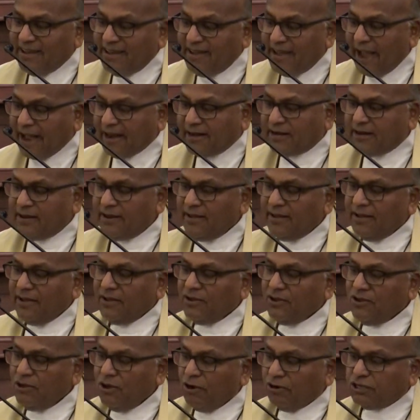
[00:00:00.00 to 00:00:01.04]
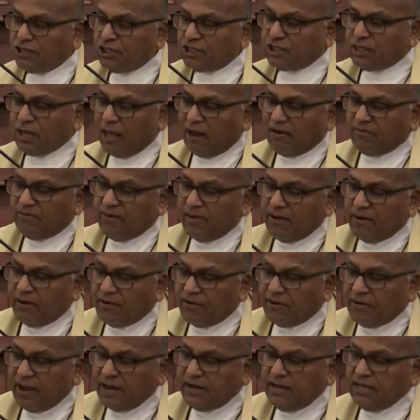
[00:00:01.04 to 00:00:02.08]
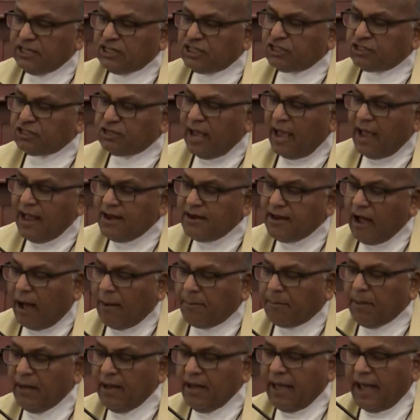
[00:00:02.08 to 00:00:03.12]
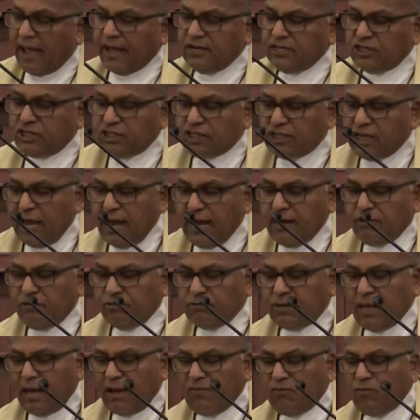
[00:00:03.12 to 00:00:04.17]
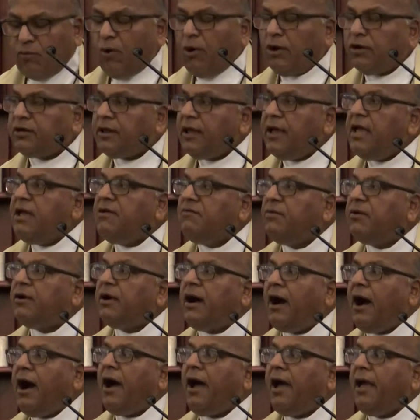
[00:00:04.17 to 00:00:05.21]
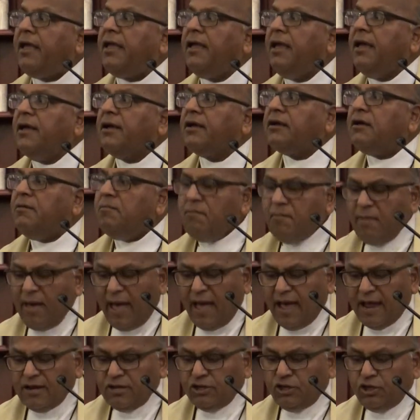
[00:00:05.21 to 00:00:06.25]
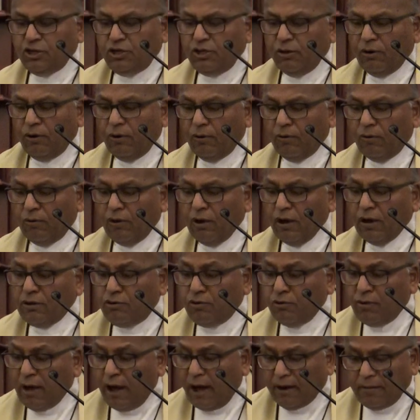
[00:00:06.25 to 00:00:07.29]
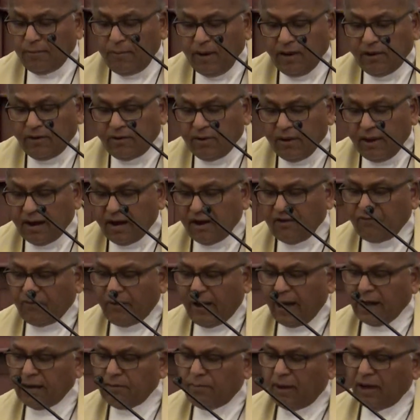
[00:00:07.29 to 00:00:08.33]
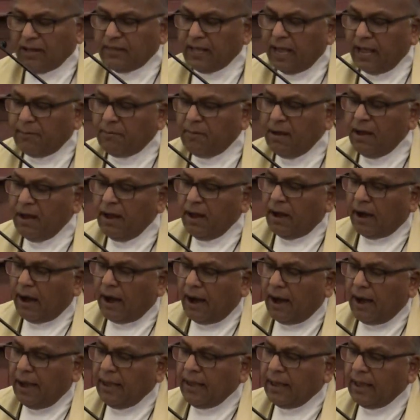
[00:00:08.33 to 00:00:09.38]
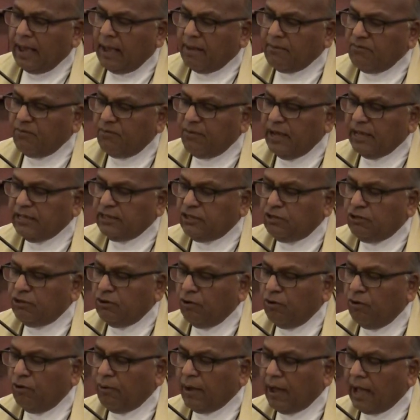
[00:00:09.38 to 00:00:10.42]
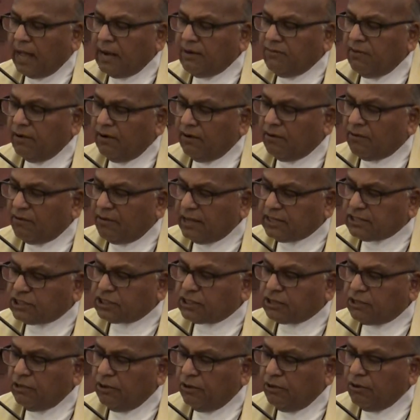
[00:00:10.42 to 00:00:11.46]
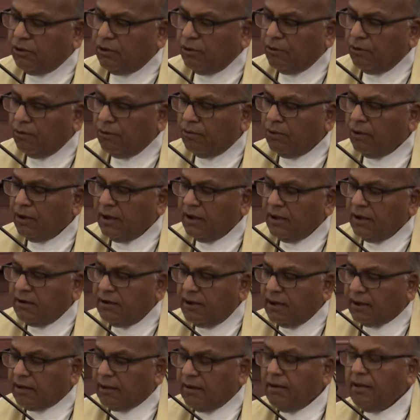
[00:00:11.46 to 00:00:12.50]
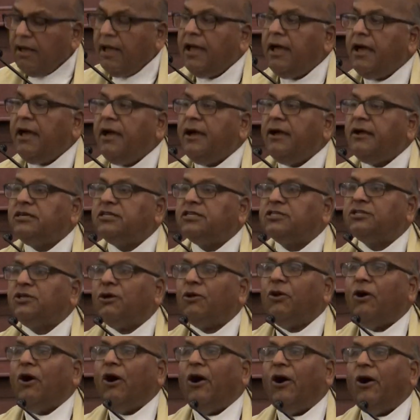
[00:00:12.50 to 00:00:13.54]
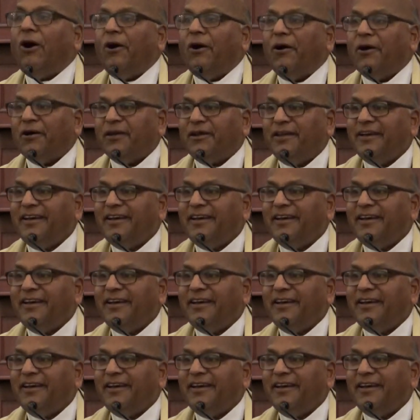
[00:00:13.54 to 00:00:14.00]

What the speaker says: Get yourself ready, stand up and say to them whatever I command you. Do not be terrified by them. I am with you and will rescue you, declares the Lord.